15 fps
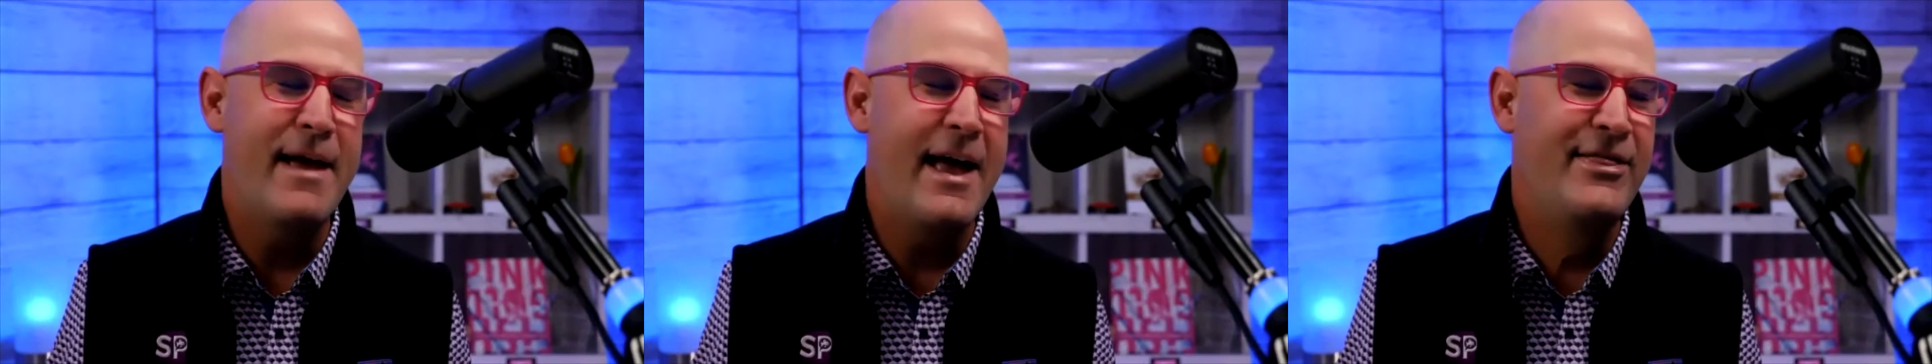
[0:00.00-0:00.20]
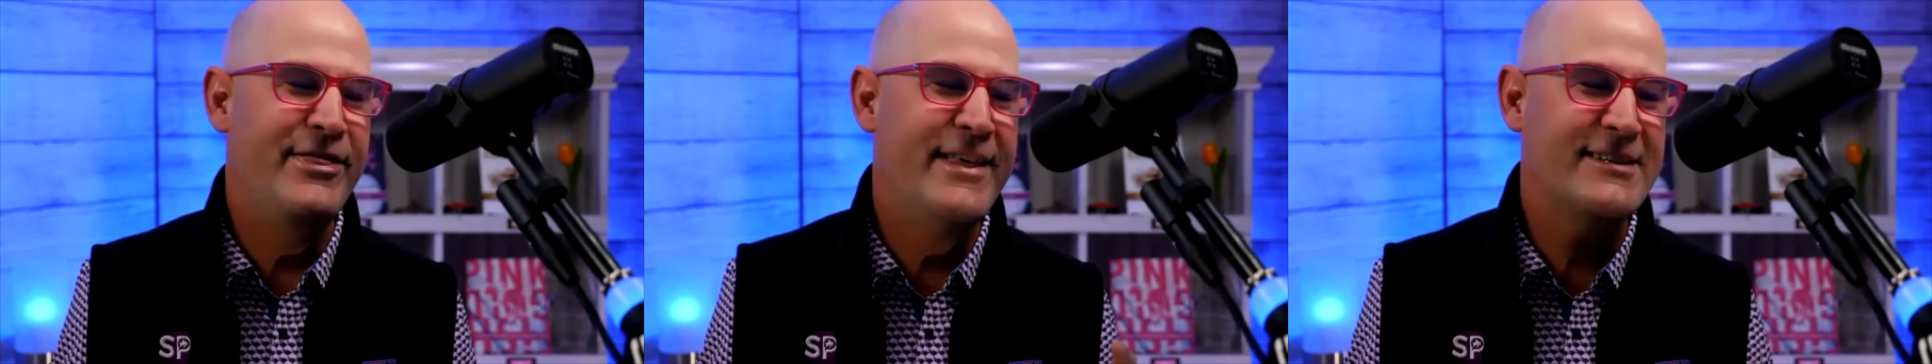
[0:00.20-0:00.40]

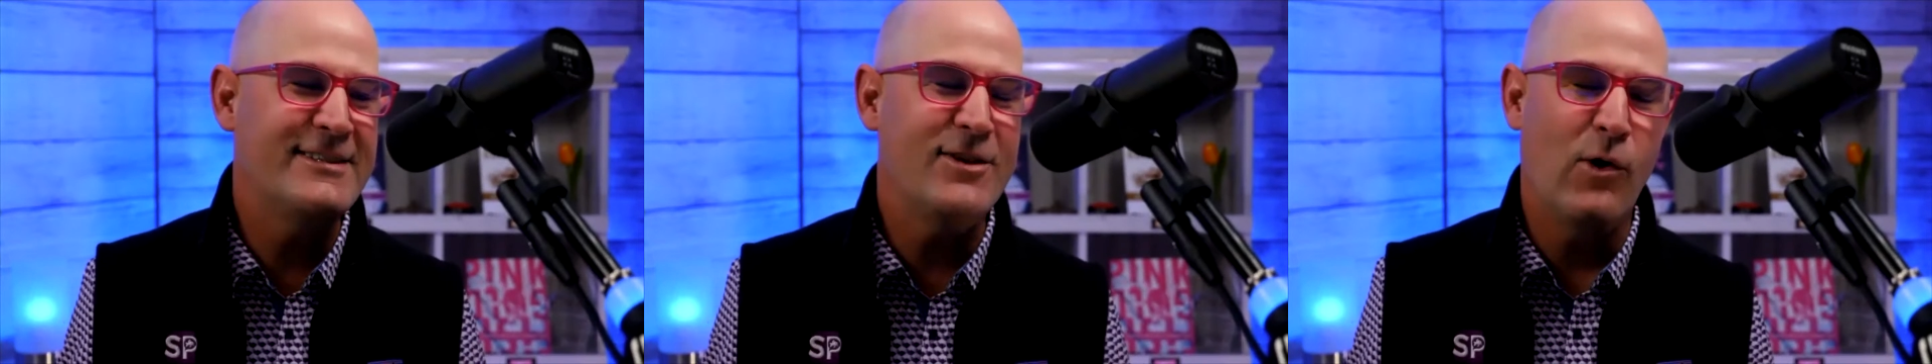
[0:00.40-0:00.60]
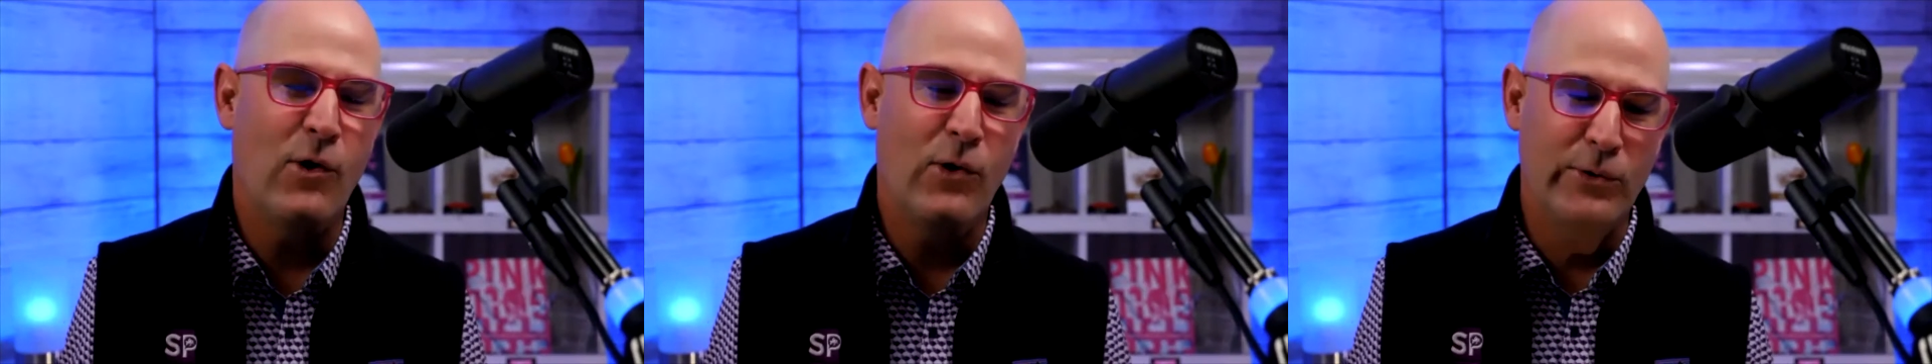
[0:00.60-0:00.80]
And this
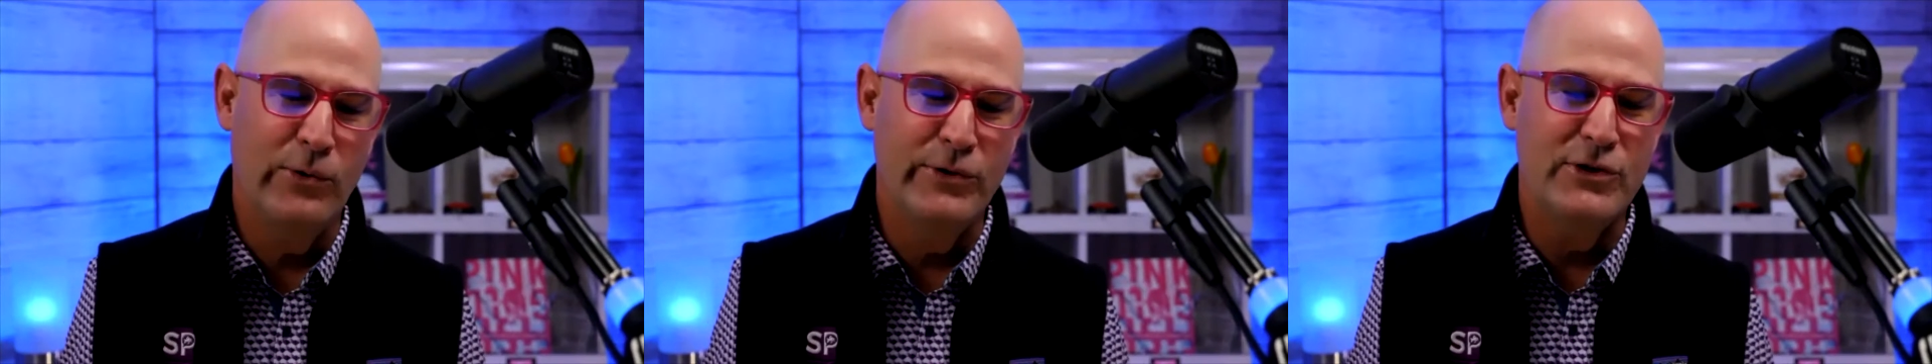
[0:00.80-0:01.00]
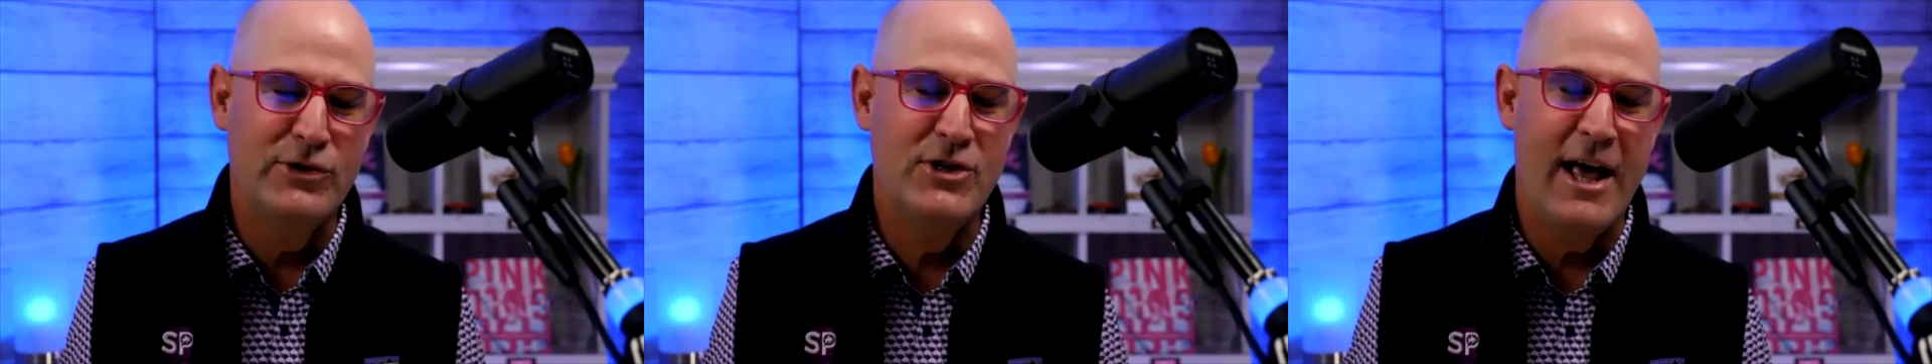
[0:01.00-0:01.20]

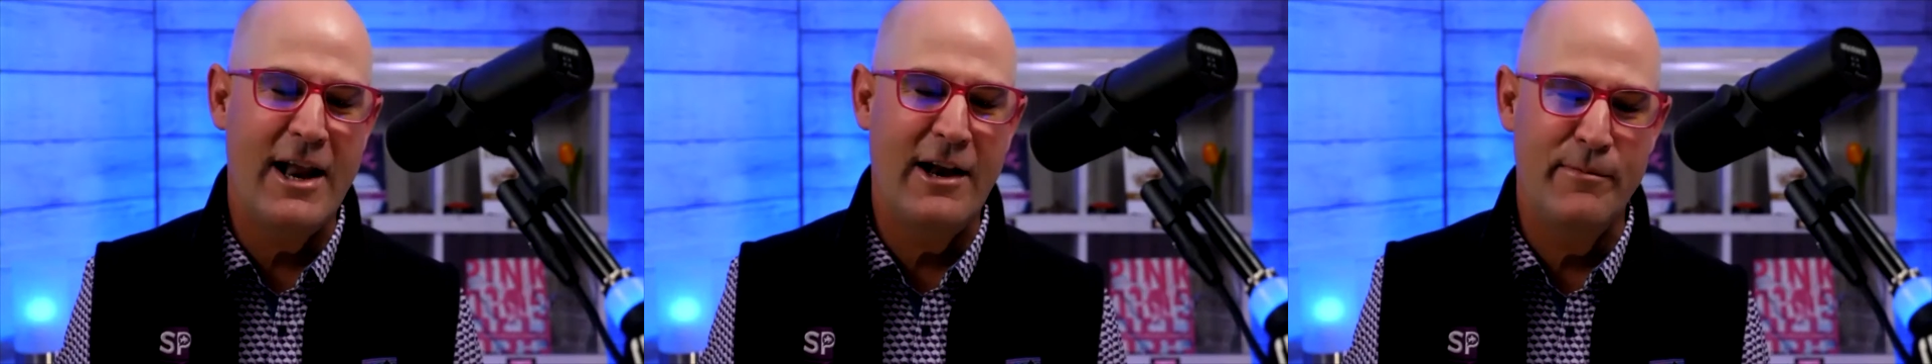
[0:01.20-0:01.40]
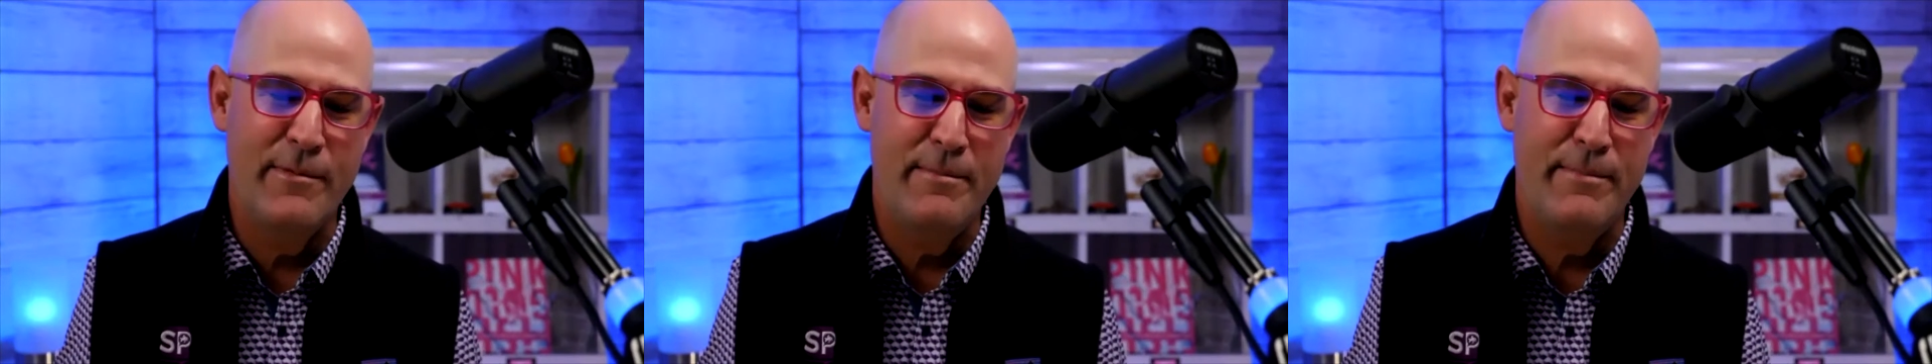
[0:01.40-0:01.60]
older
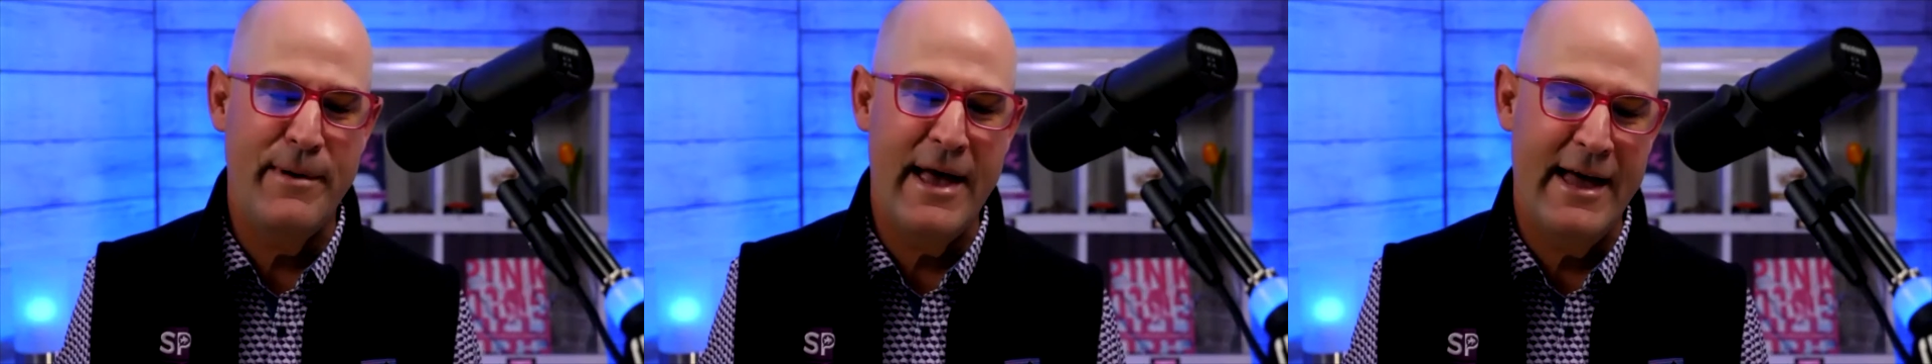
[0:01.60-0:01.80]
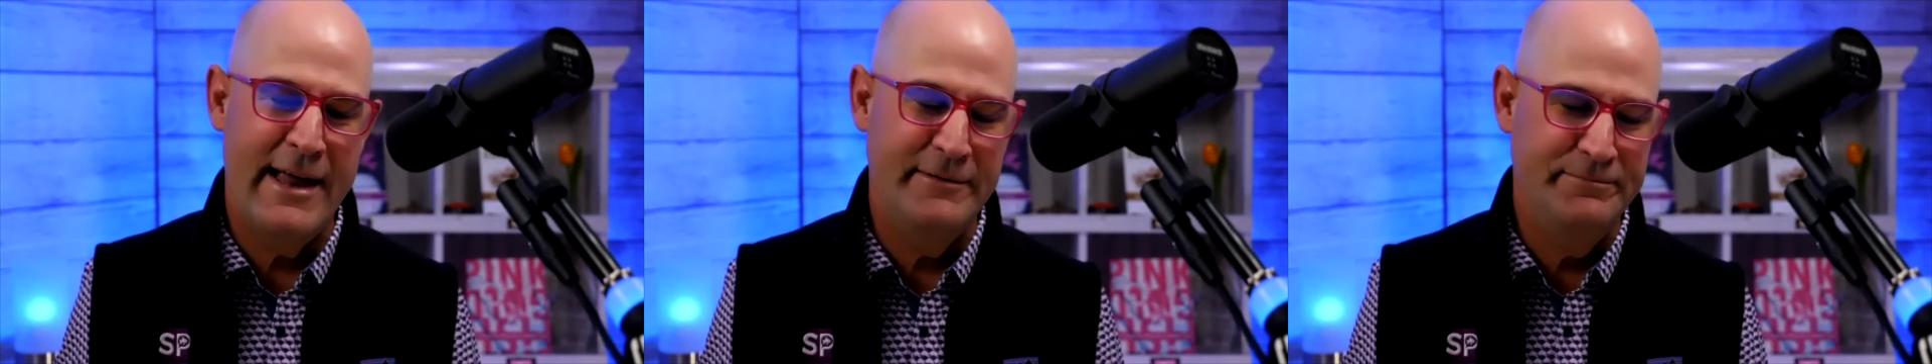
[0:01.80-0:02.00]
gentleman,
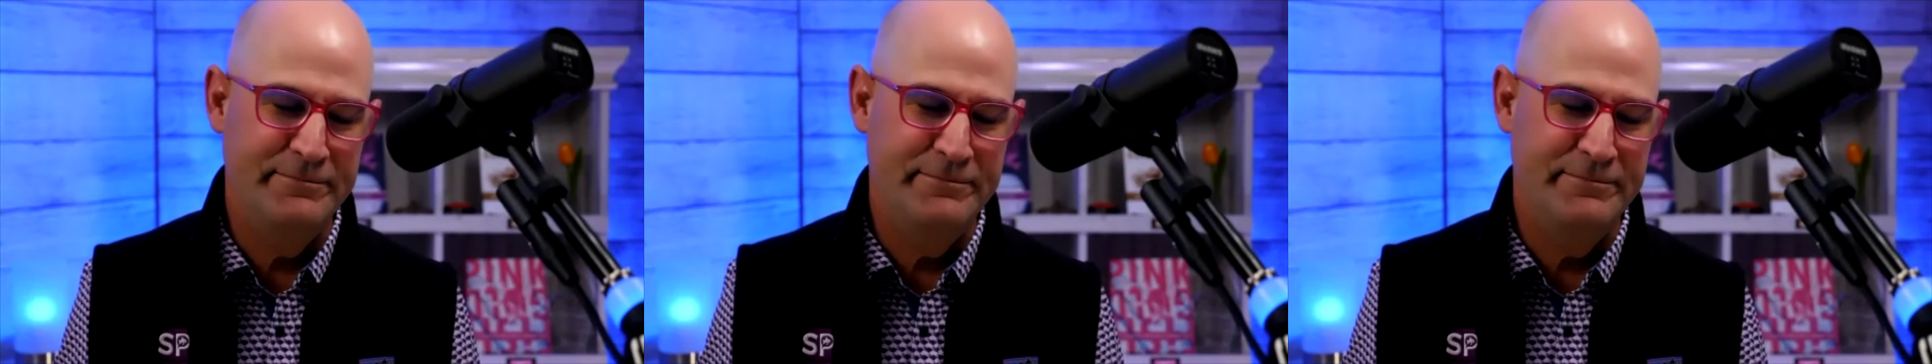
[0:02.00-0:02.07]
Ben,